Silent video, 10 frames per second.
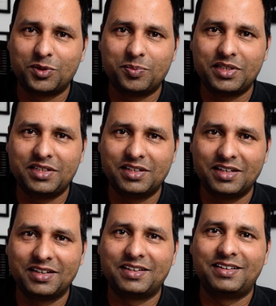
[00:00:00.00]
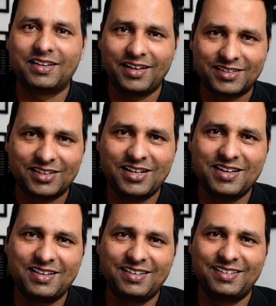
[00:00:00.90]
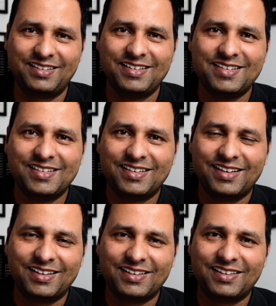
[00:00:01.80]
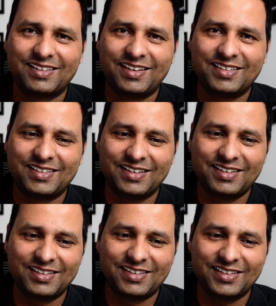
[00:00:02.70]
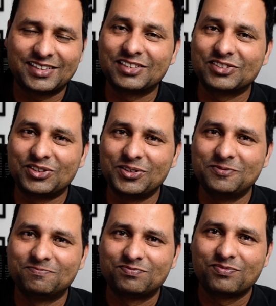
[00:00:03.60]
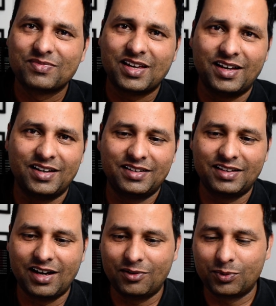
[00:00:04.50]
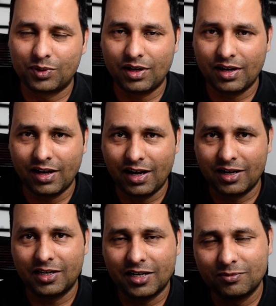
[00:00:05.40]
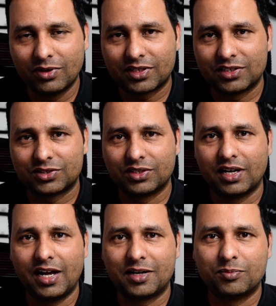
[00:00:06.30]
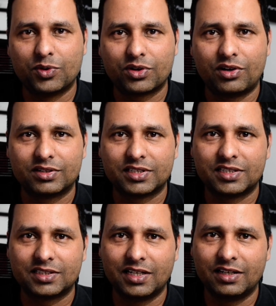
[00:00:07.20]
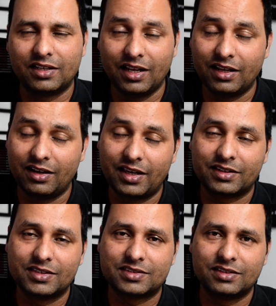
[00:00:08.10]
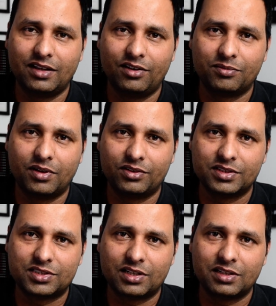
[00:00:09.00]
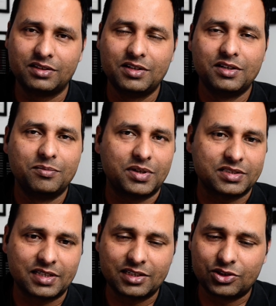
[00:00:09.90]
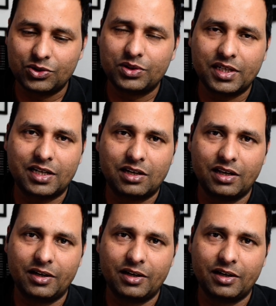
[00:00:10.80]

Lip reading: would be a great great thing to do. And I am looking to add more content like this on this channel, because I do get